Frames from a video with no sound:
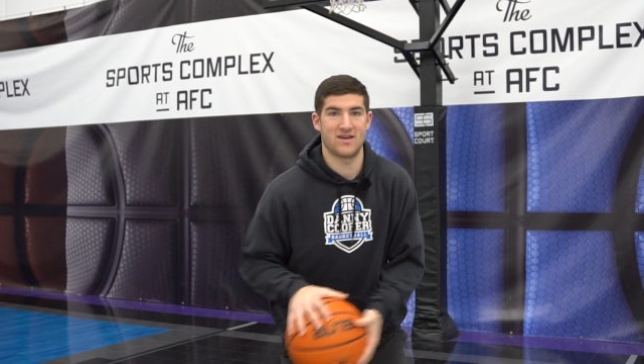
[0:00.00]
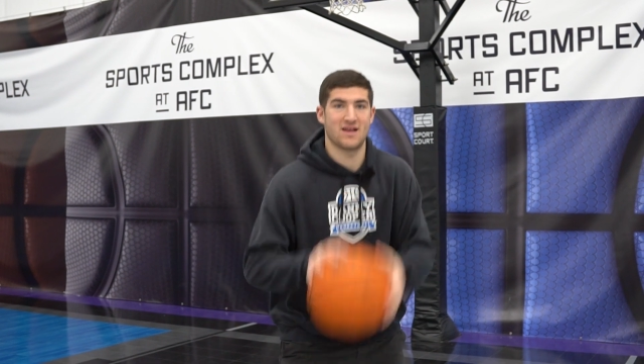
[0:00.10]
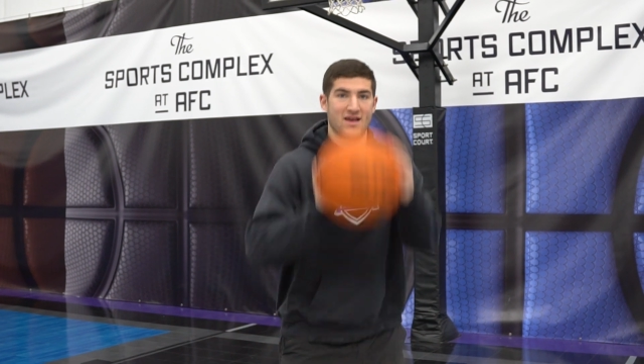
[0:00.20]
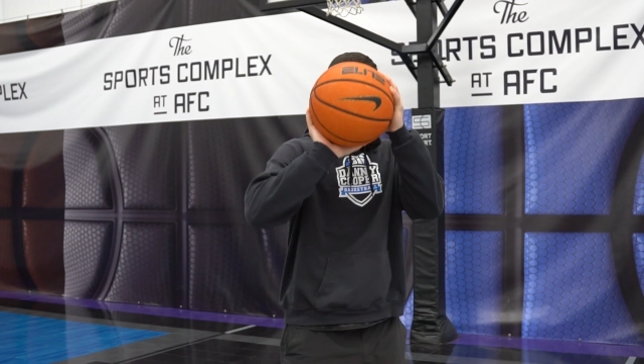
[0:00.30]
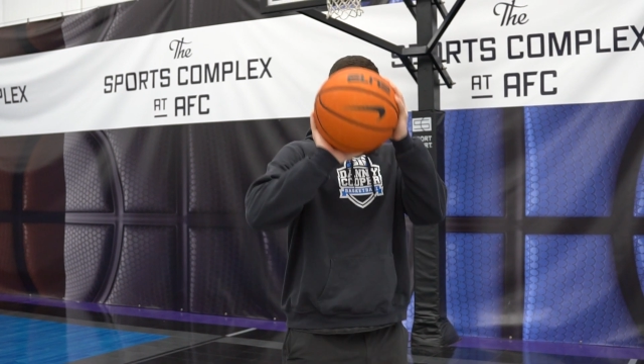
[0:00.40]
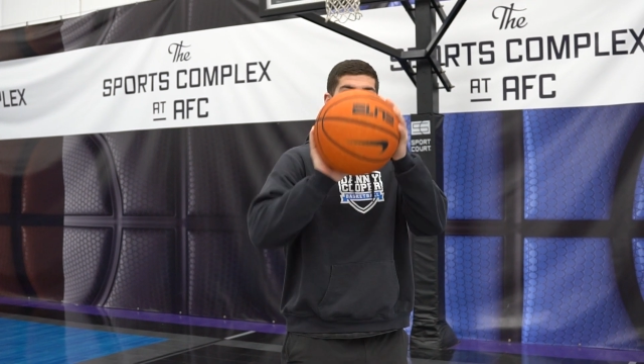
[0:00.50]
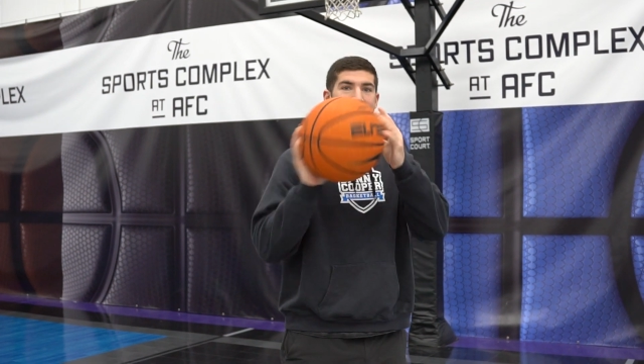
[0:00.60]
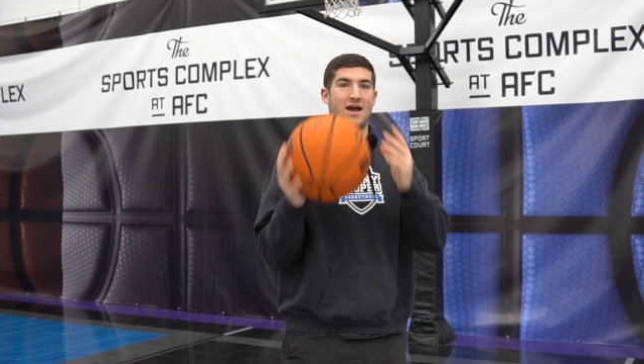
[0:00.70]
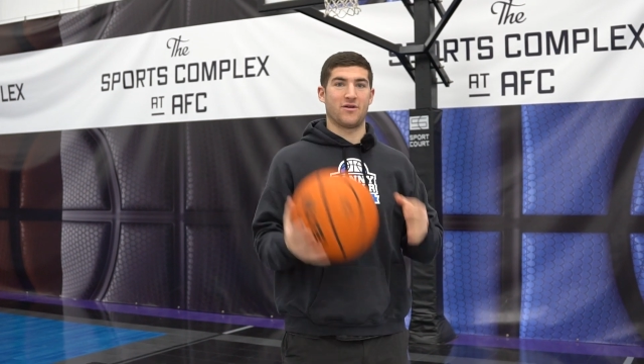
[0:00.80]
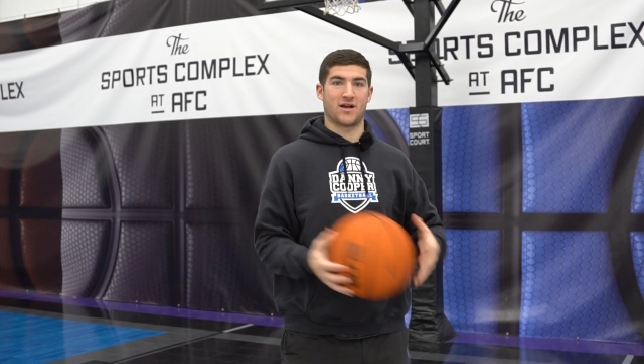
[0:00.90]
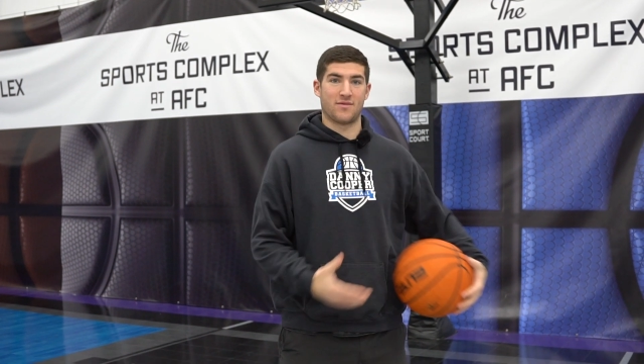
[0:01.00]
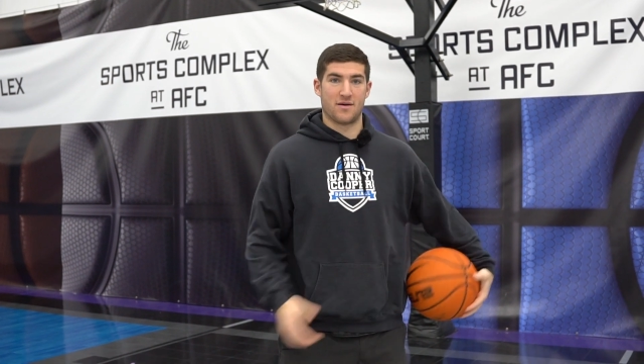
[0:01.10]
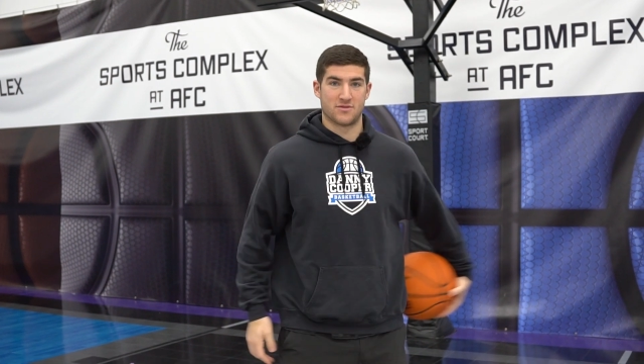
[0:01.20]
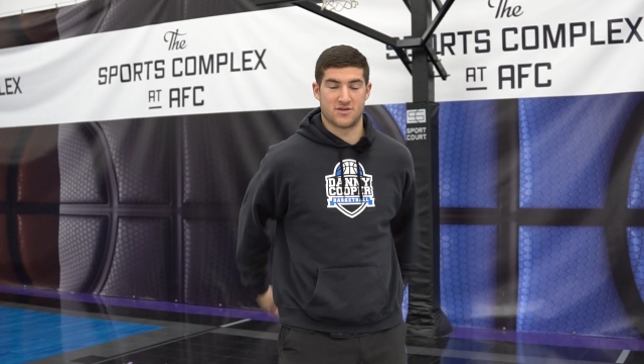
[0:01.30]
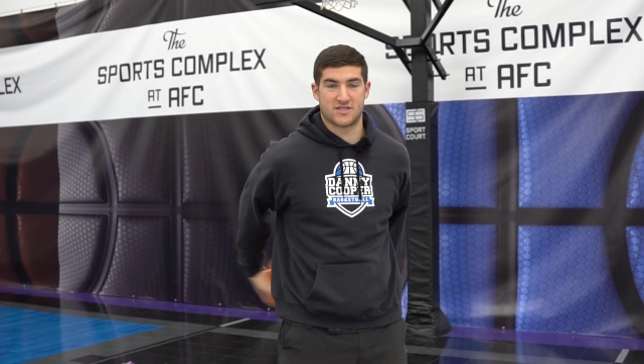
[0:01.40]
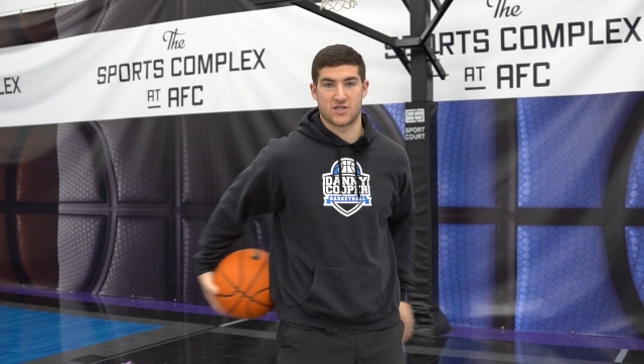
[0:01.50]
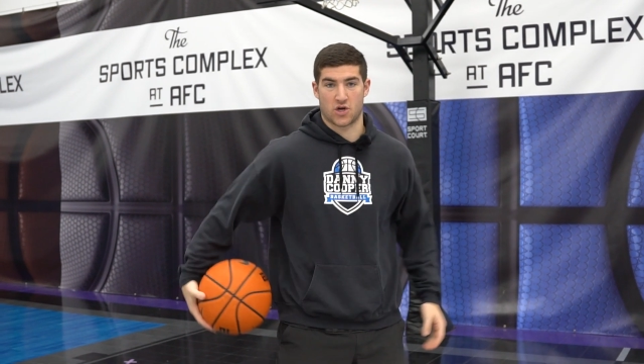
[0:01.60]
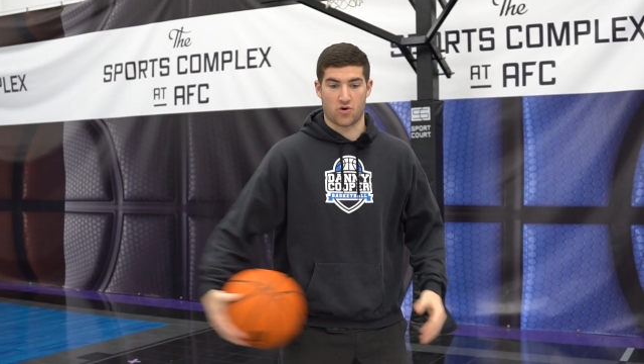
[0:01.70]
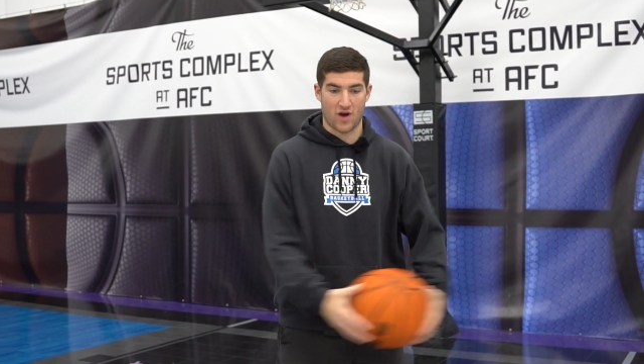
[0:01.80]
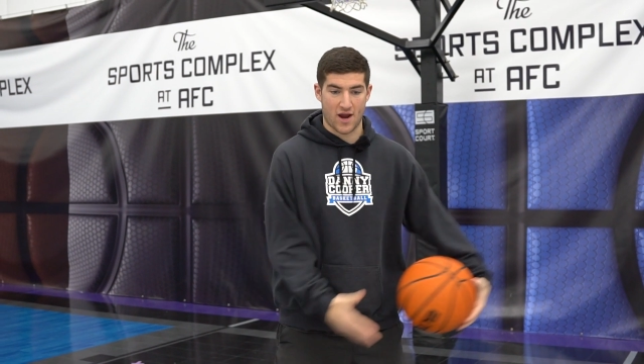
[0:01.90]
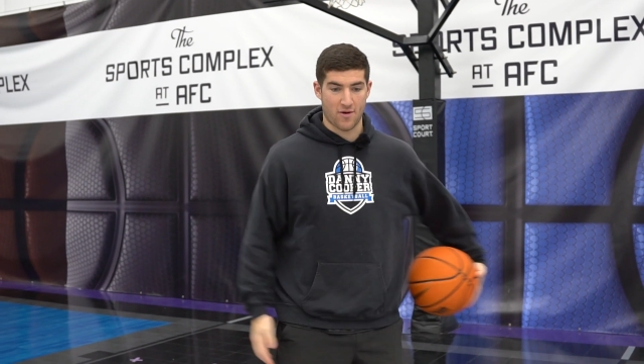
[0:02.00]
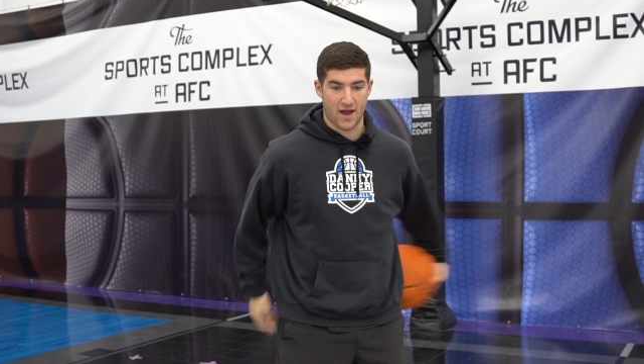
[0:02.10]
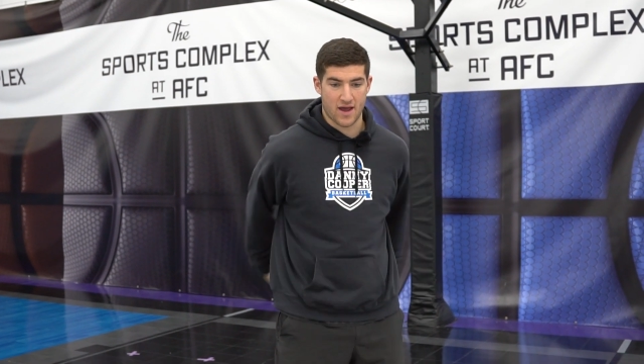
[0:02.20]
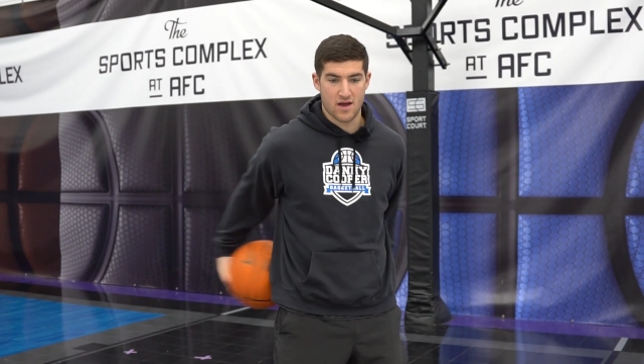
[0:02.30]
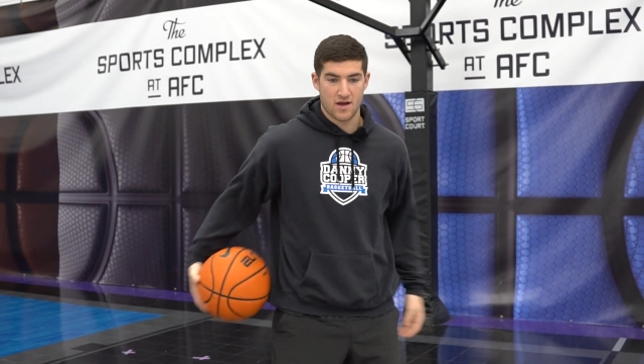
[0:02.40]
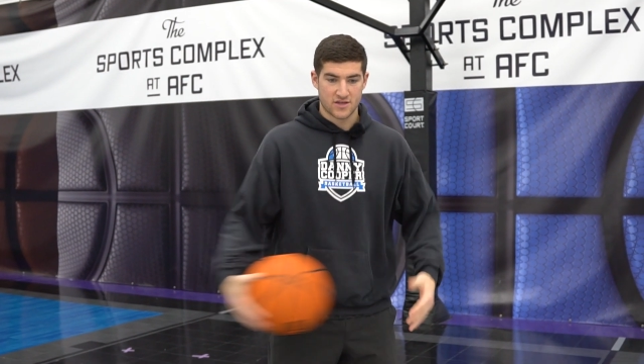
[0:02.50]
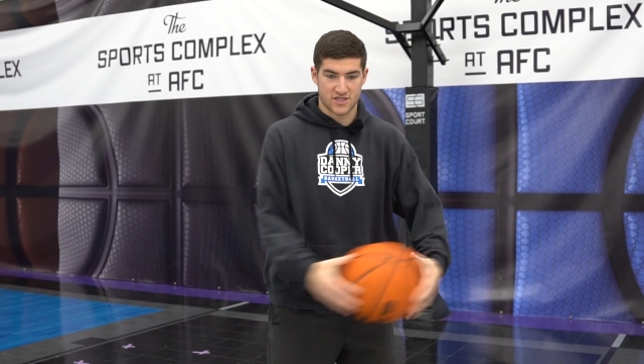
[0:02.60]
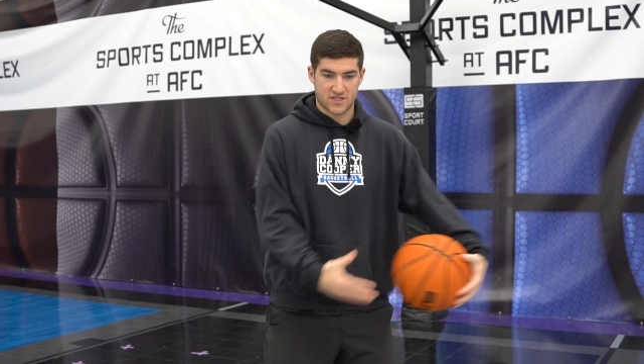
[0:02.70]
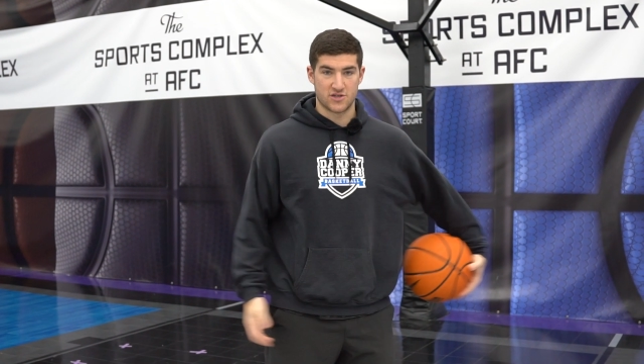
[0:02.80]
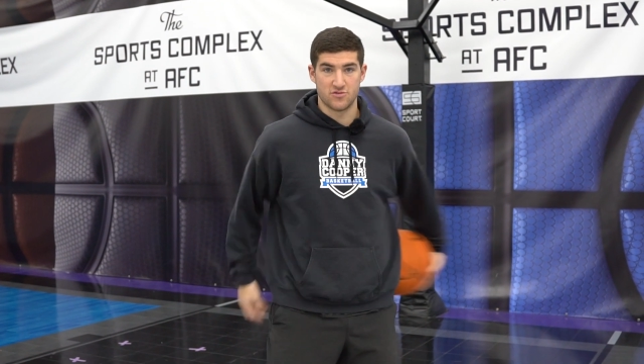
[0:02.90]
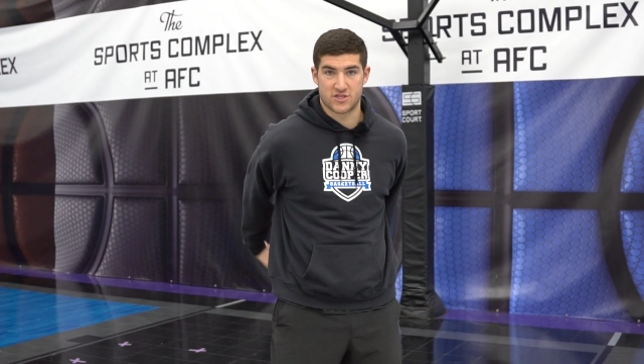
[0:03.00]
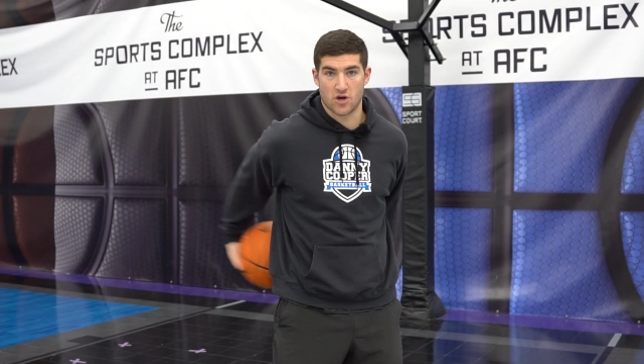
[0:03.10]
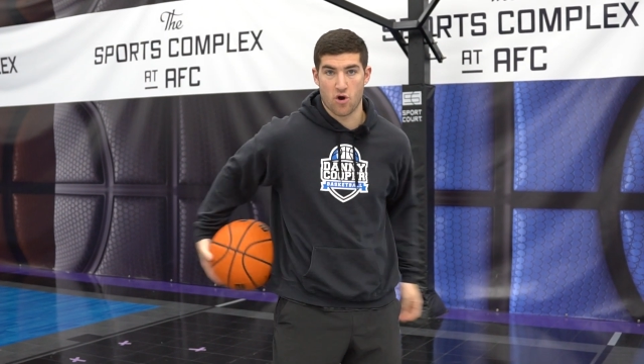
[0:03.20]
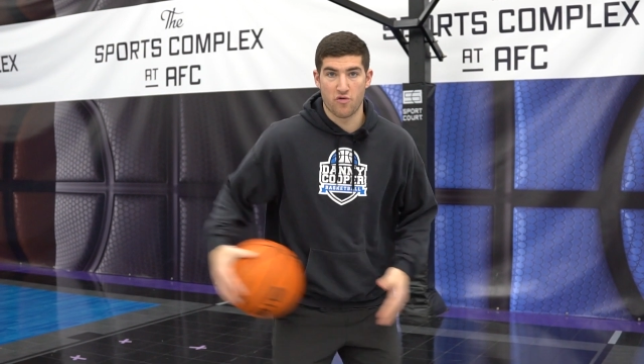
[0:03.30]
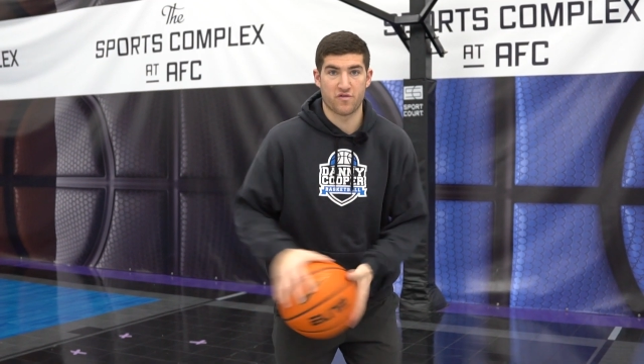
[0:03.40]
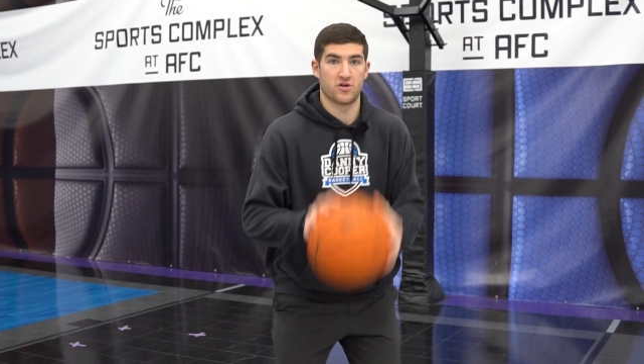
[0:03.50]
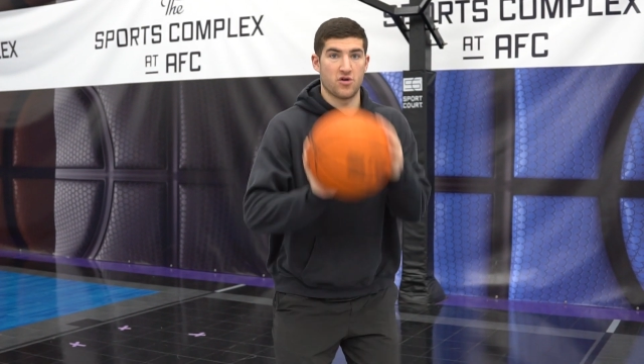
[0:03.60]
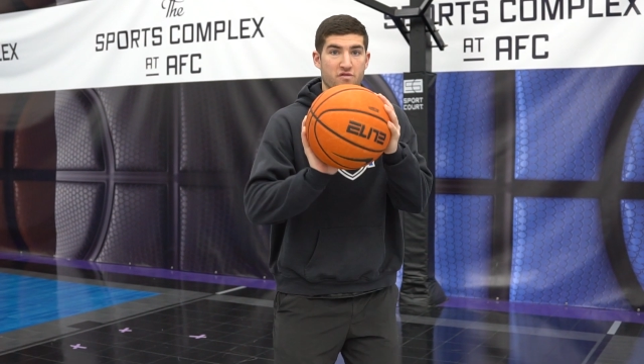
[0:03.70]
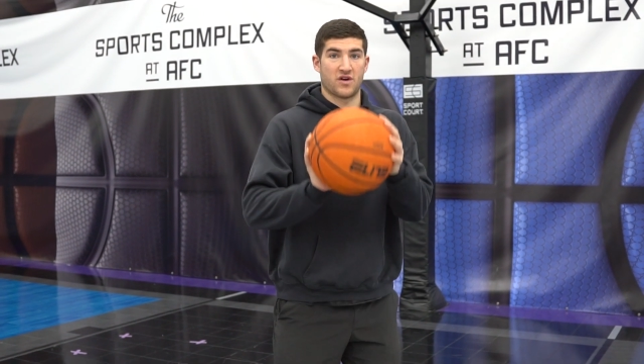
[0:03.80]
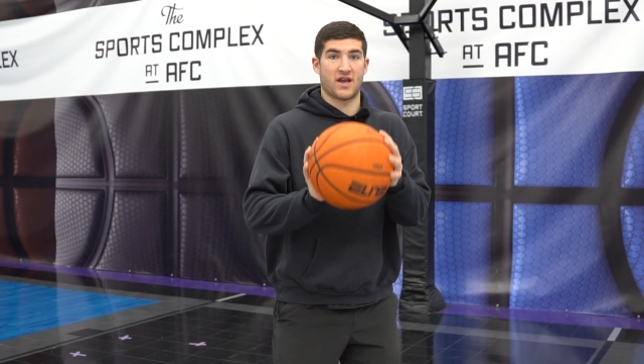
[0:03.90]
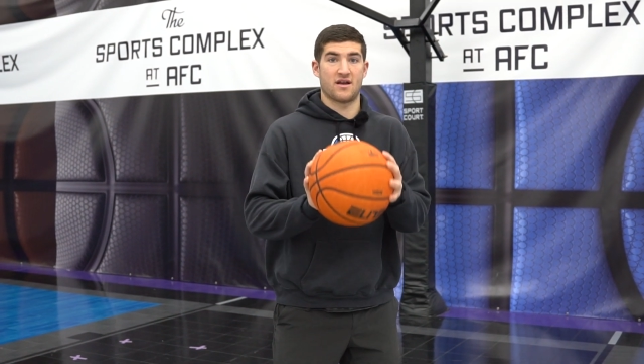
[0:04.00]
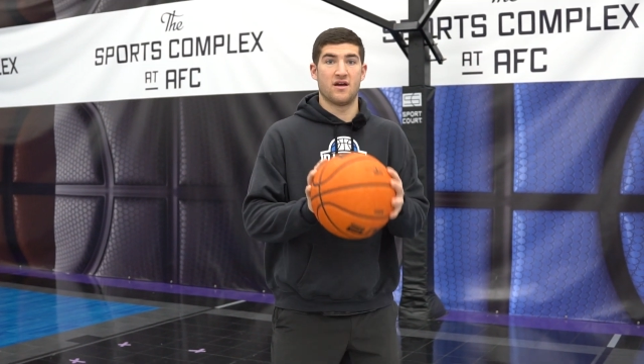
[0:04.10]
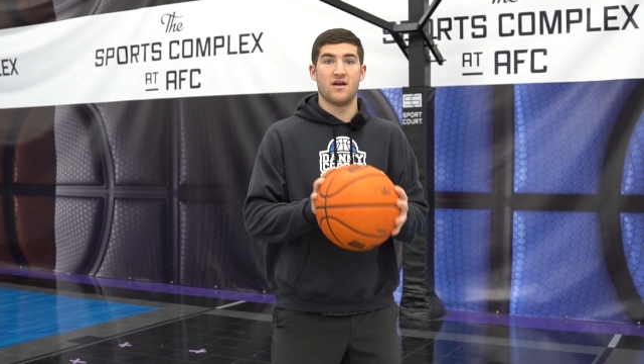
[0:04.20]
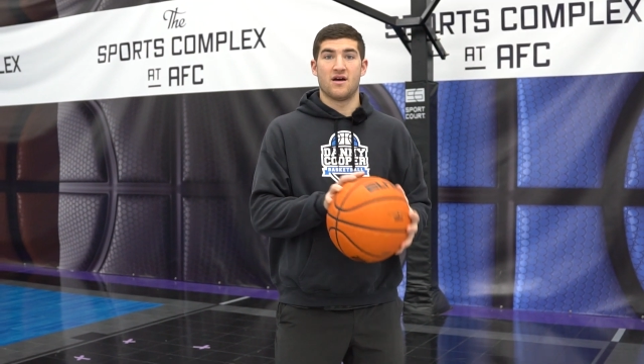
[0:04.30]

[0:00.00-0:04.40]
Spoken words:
it, and now we come up. So this is a great way just to do this over and over again.